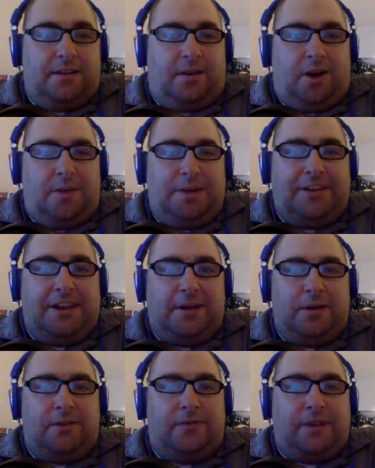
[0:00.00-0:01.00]

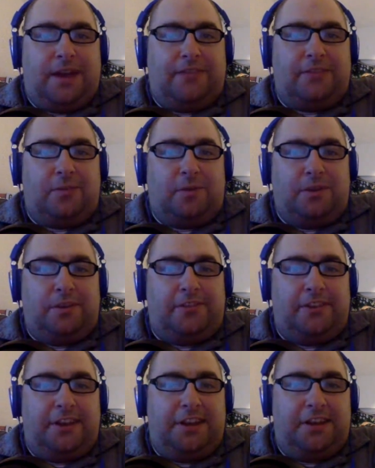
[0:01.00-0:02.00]
Armentero's 5 scoreless
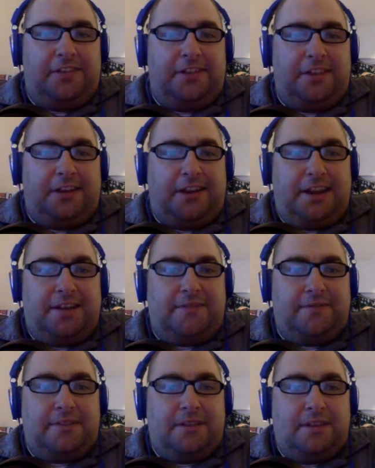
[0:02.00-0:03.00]
innings tonight.
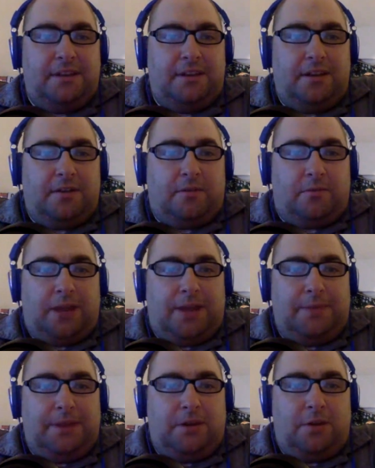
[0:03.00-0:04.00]

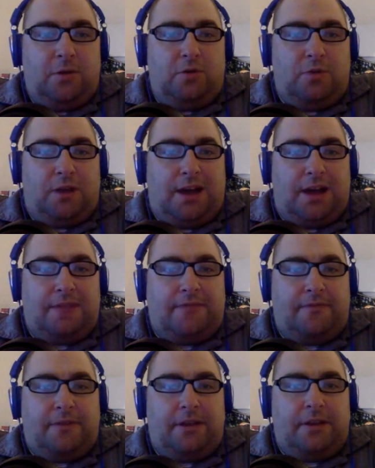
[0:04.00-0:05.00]
Raymond Goudouin,
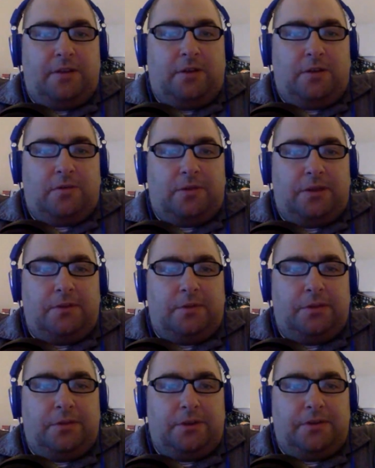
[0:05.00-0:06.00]
an earned run and
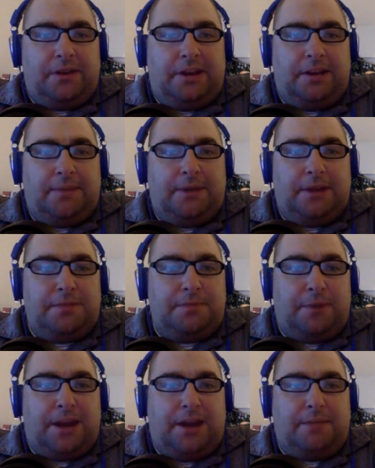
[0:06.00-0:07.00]
1/3 of an inning pitch.
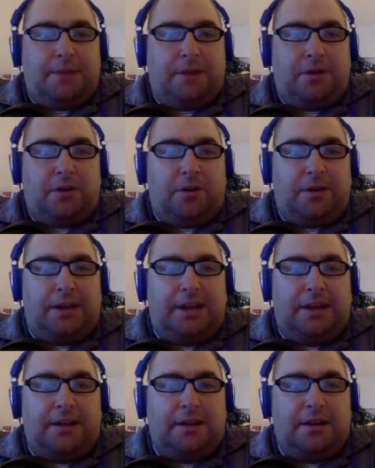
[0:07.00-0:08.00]
Brendan McCurry,